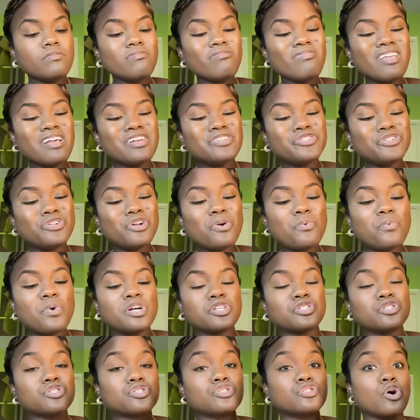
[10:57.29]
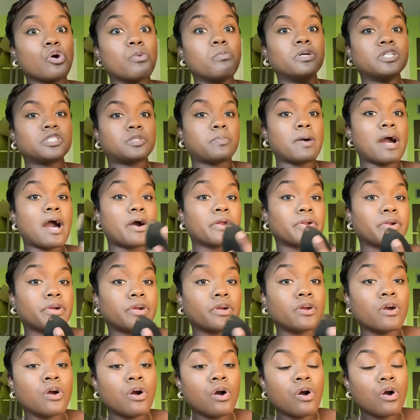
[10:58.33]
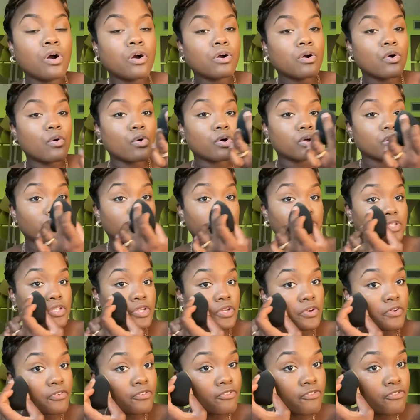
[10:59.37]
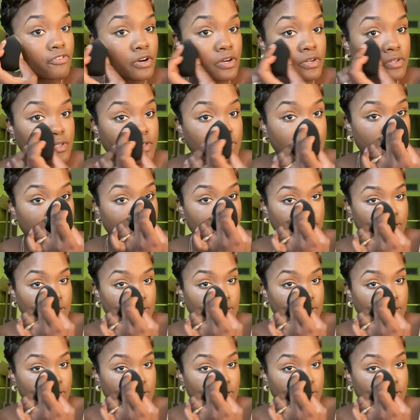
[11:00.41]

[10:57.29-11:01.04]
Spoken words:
because you don't want so much powder going on to your first,